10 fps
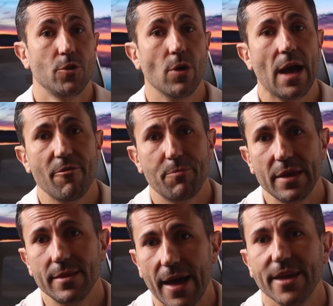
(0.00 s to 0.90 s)
You have
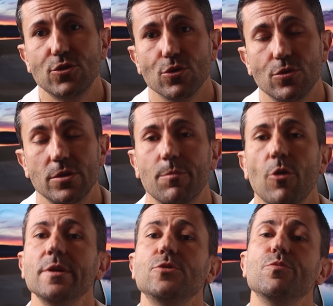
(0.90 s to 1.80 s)
been lied to. The
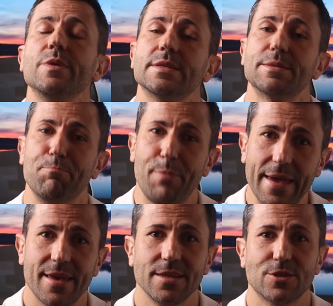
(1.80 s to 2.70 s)
moment you mix
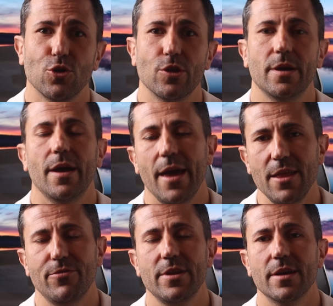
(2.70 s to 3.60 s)
baking soda
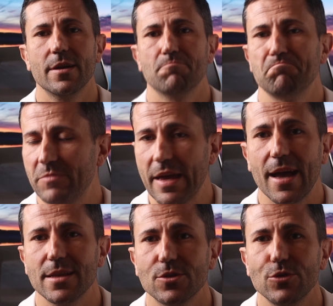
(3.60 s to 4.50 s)
and vinegar, they
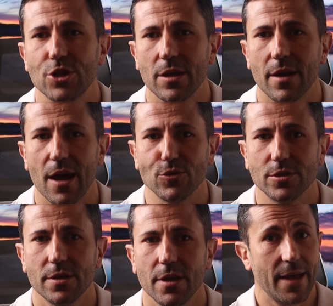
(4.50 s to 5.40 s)
cancel each other out.
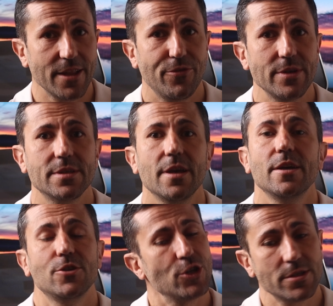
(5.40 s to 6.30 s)
That is
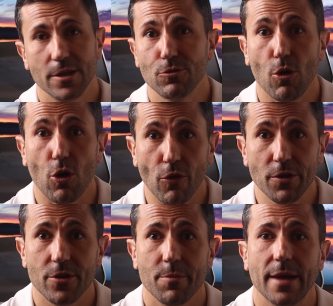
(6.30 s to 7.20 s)
just an
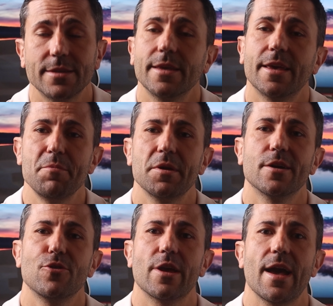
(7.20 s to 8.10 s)
overdramatic
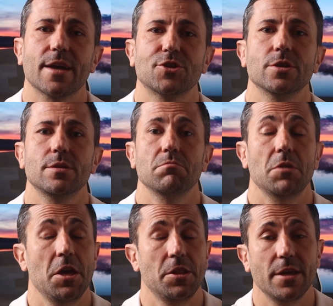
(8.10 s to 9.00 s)
chemical reaction.
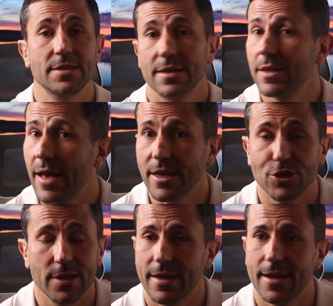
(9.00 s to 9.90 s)
It isn't
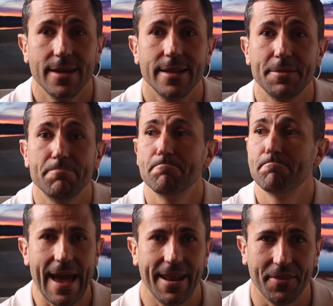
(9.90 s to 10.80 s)
actually cleaning
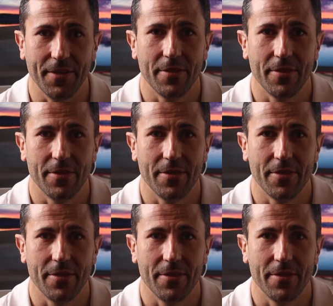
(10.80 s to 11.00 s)
anything.